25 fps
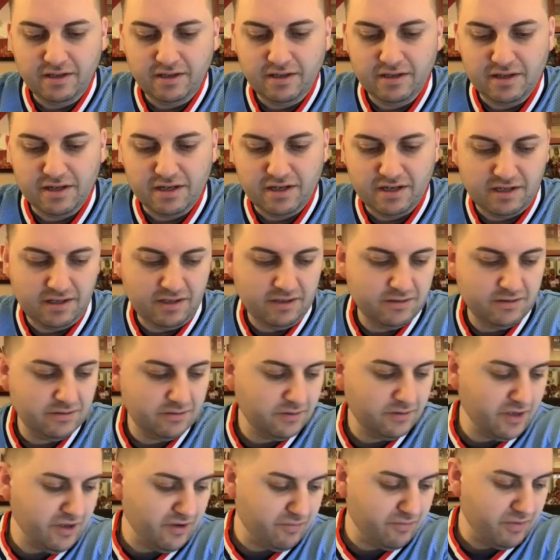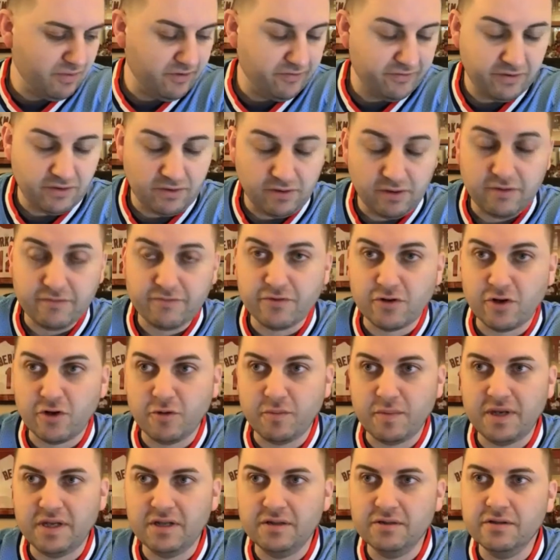I don't have my phone in front
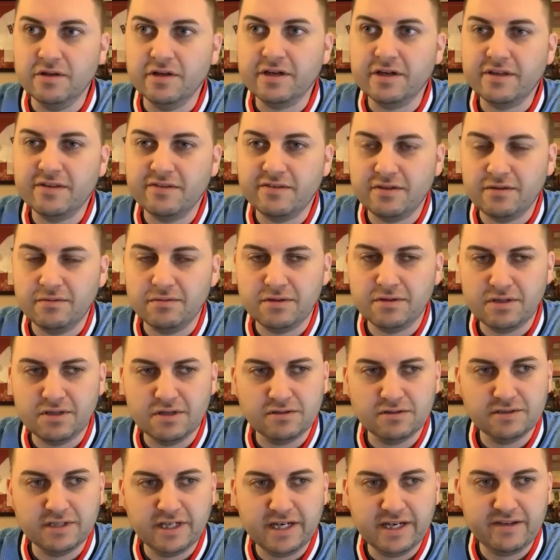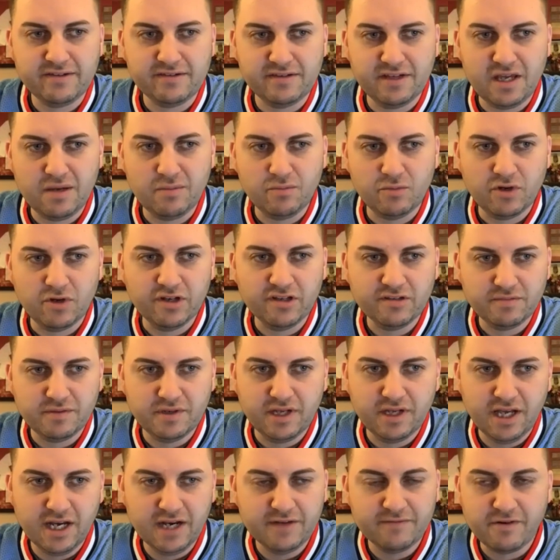of me to look and see what the young lady's name was. But
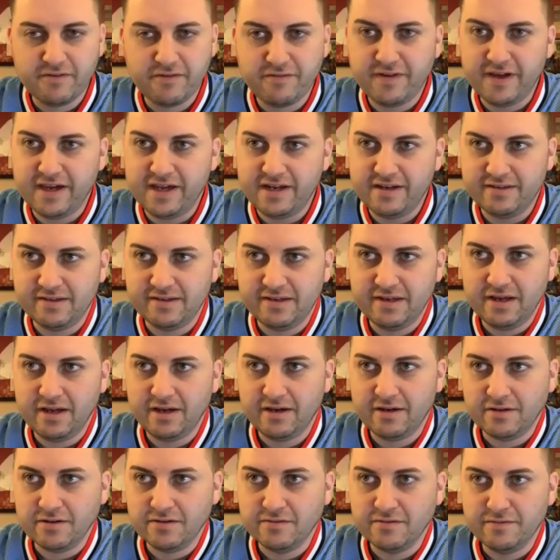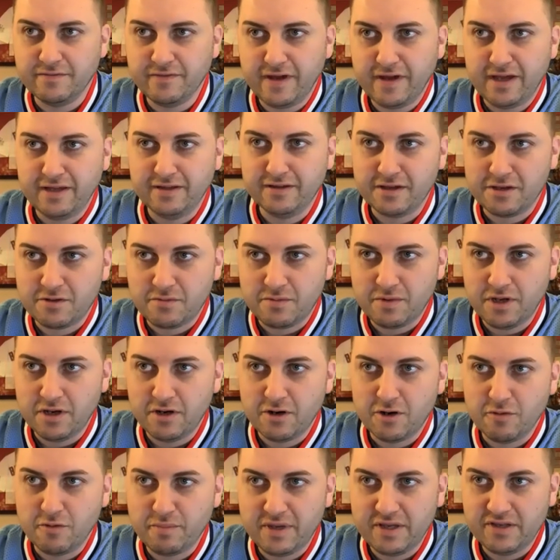not every fan is a diehard fan like we
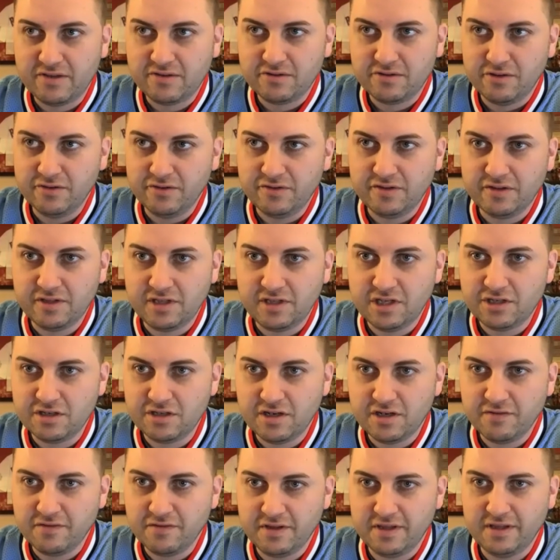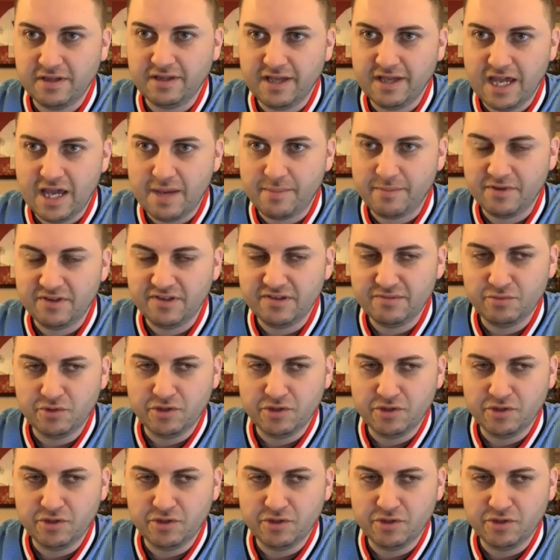are and pays close attention to everything that happens.